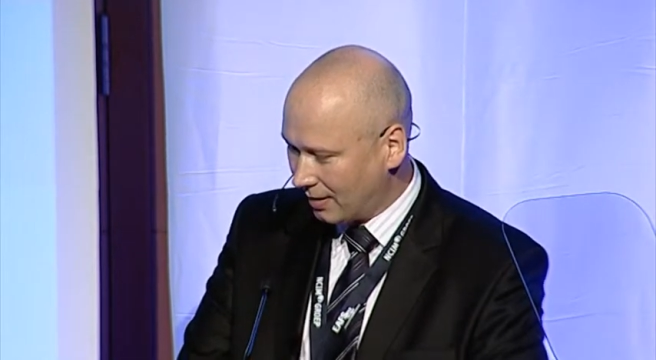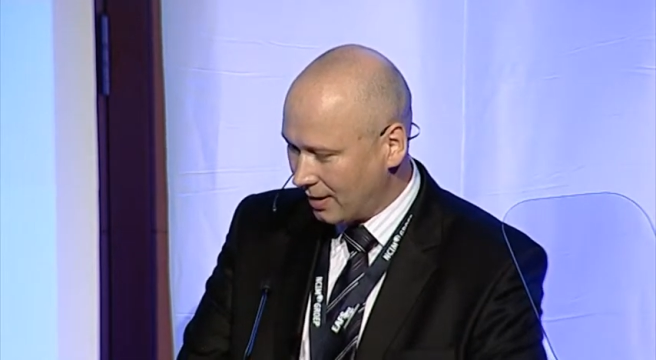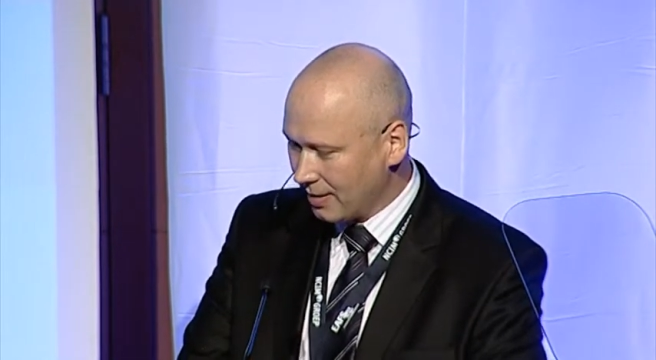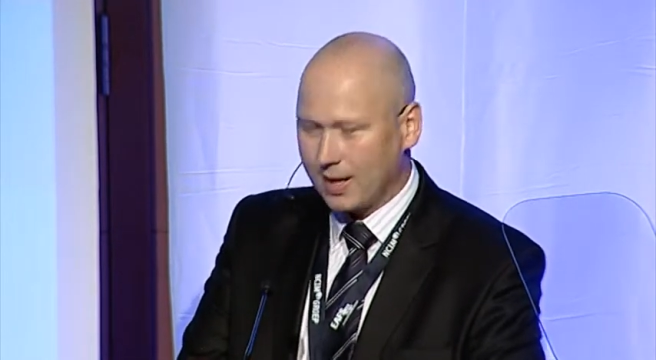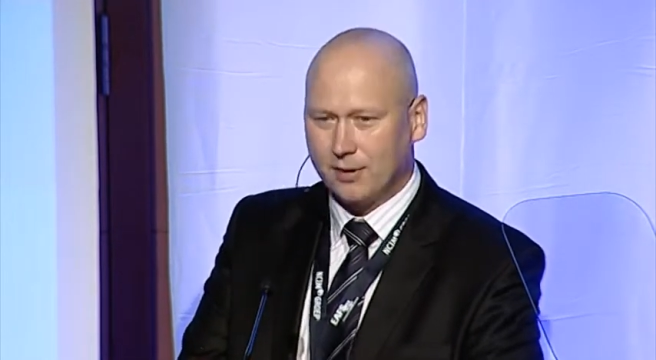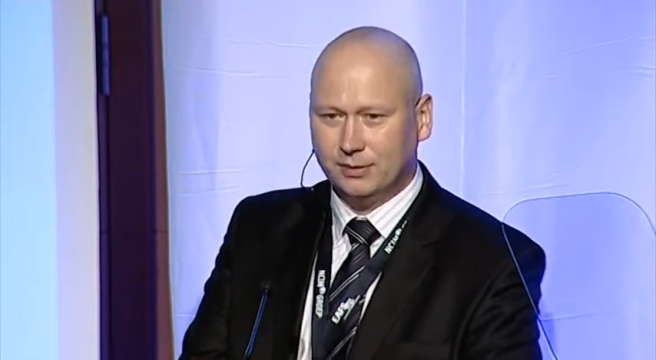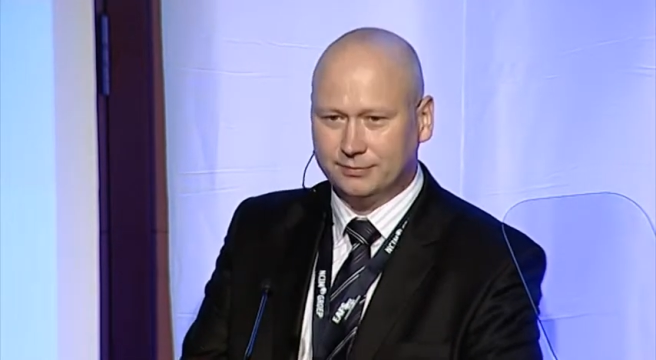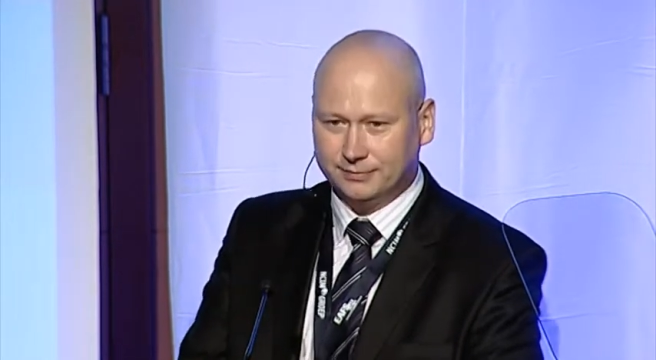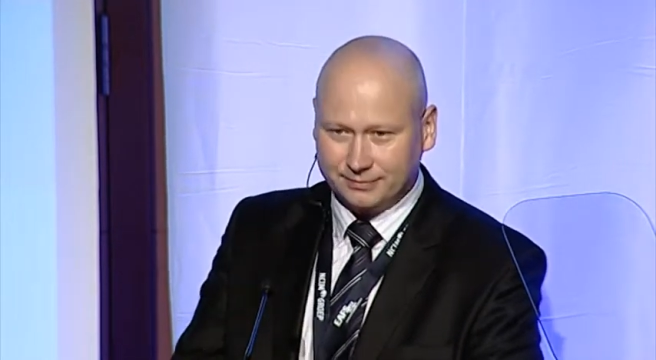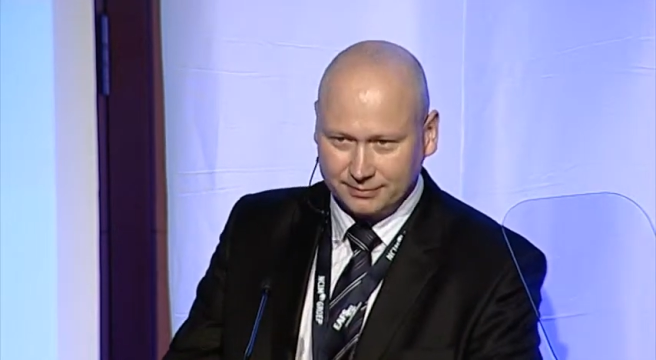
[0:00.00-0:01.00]
And now
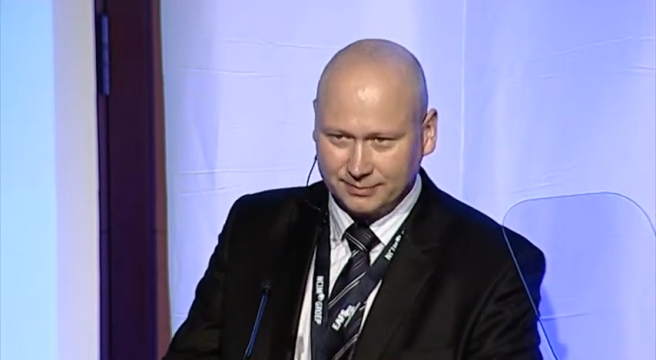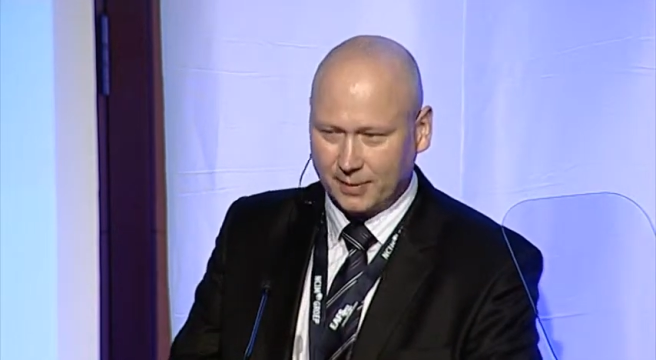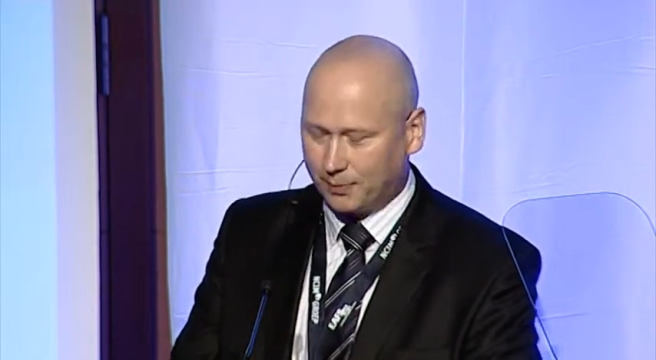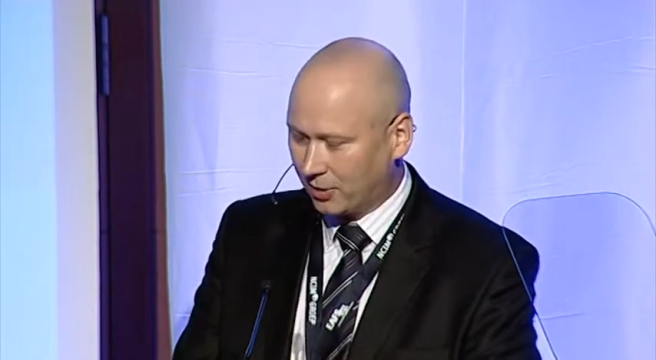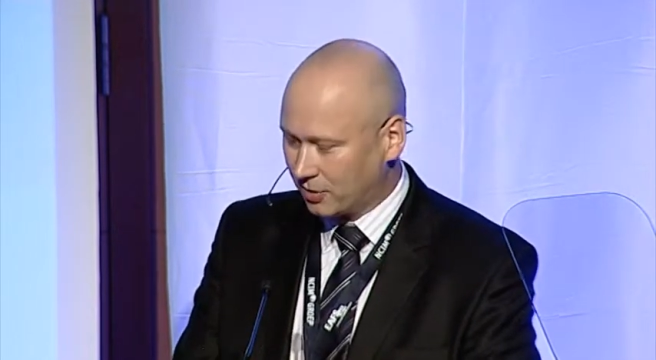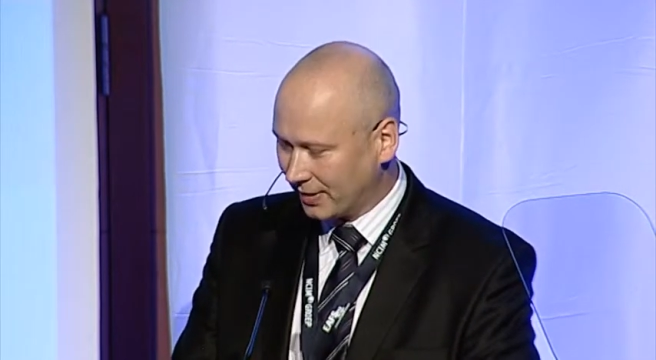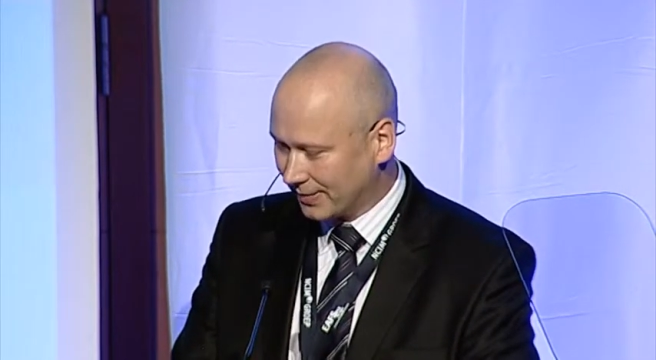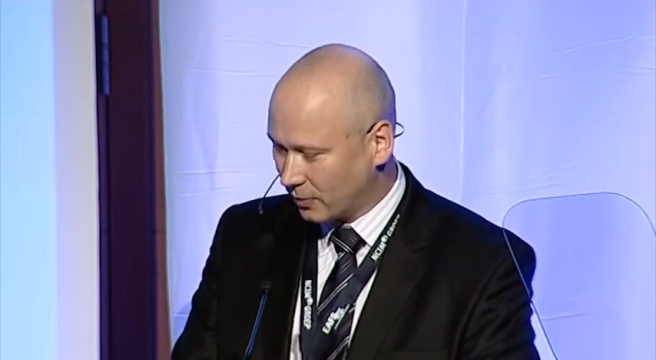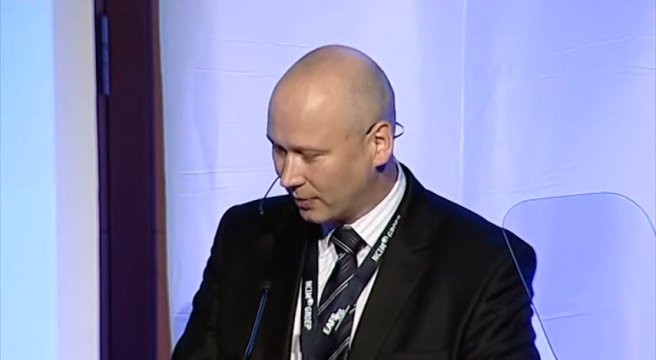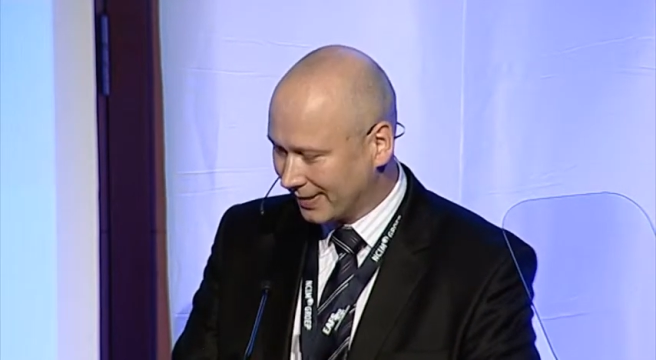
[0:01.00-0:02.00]
the picture is
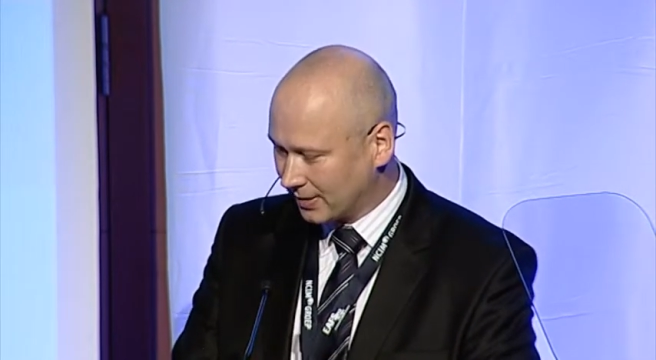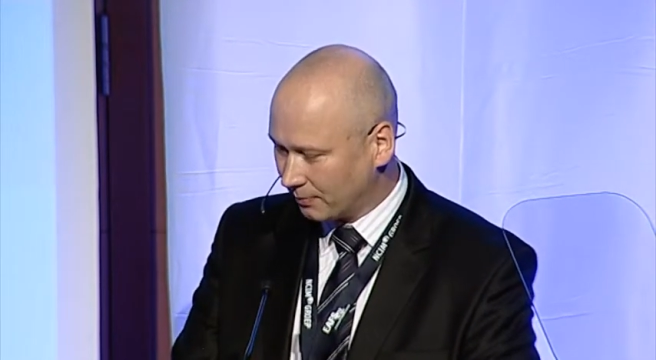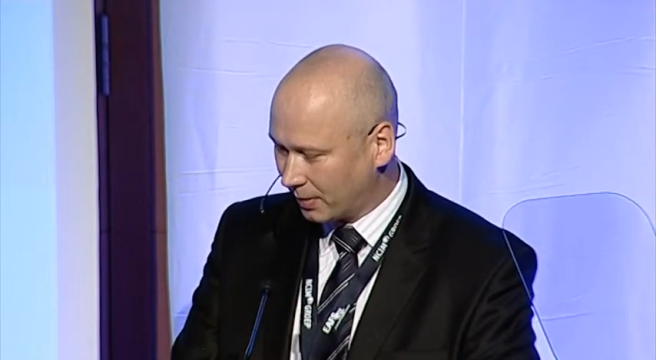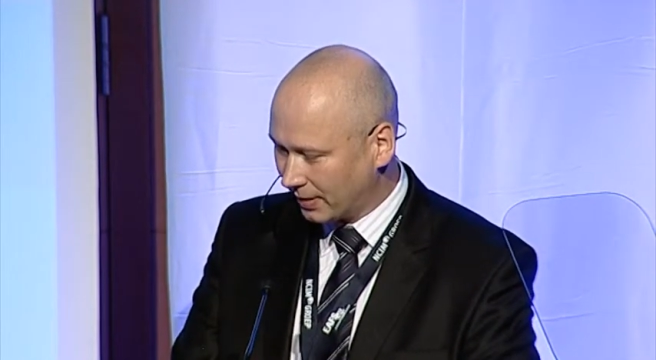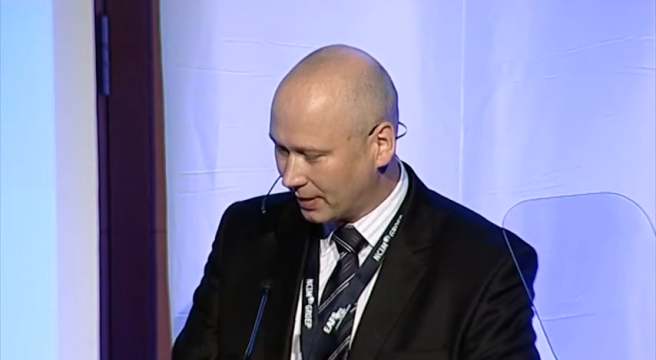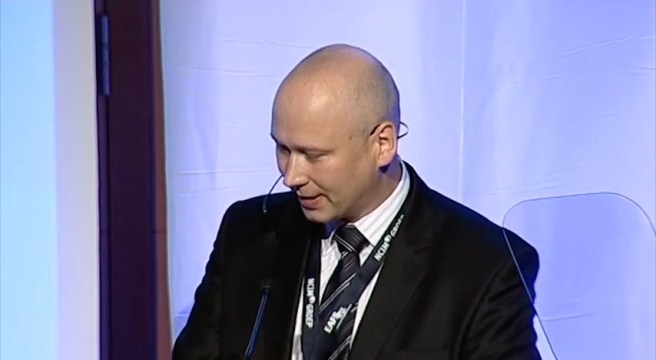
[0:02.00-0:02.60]
more or less complete.